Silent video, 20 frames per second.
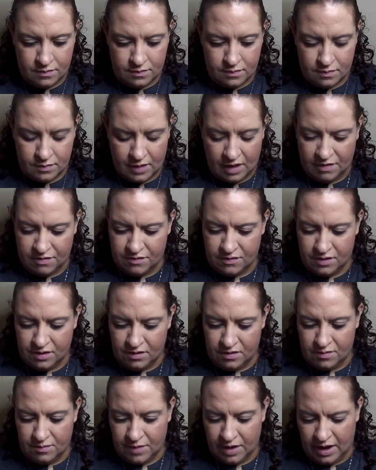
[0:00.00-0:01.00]
That's new
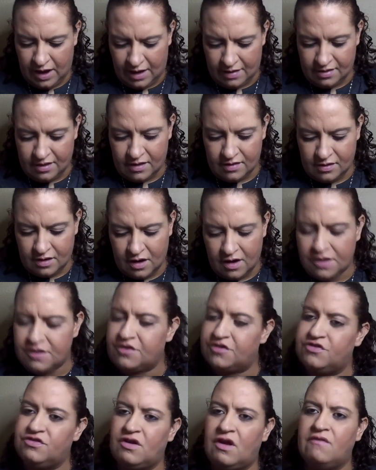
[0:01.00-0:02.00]
to me. I thought the Art of
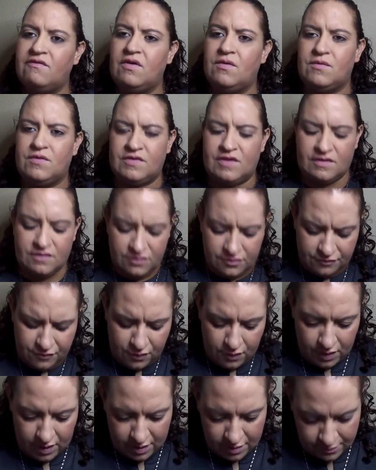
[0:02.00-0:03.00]
Shaving was at
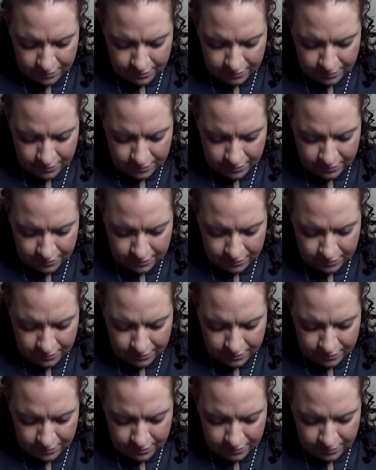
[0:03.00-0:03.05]
Sephora.